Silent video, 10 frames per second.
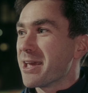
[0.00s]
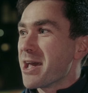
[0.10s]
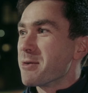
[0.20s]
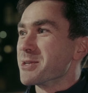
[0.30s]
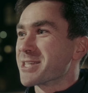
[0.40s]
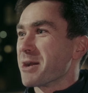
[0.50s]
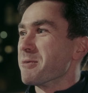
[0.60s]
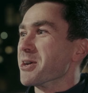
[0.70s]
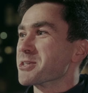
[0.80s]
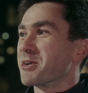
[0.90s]
wouldn't say a
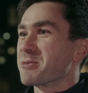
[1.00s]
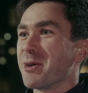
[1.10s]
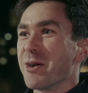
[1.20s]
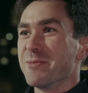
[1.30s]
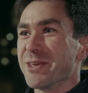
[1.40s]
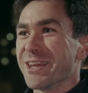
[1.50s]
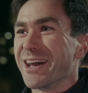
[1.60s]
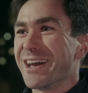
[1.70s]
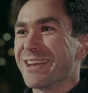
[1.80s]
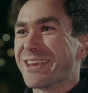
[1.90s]
worse rock bottom
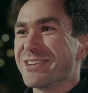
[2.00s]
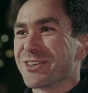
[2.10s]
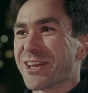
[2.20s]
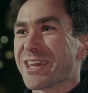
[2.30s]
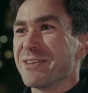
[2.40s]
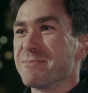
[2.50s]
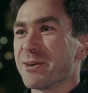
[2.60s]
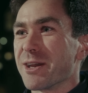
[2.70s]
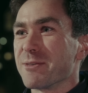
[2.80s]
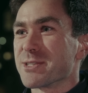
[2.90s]
than drinking,
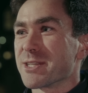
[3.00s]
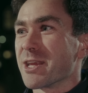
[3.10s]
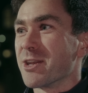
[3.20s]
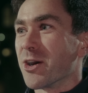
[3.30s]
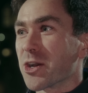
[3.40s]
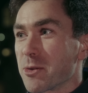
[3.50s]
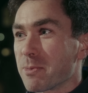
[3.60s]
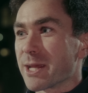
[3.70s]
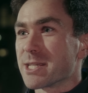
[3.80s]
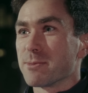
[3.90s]
but it was not a good
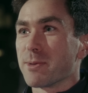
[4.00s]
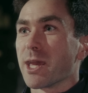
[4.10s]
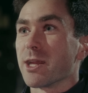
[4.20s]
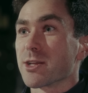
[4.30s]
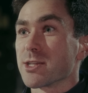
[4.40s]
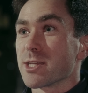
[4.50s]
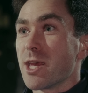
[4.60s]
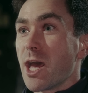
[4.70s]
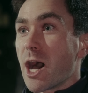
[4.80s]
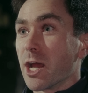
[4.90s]
place to be in, because
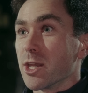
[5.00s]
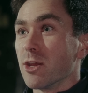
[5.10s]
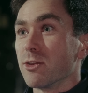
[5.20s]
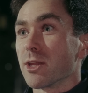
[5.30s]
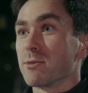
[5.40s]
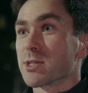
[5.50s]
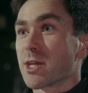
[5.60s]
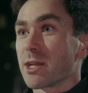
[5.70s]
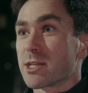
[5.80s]
I knew that there was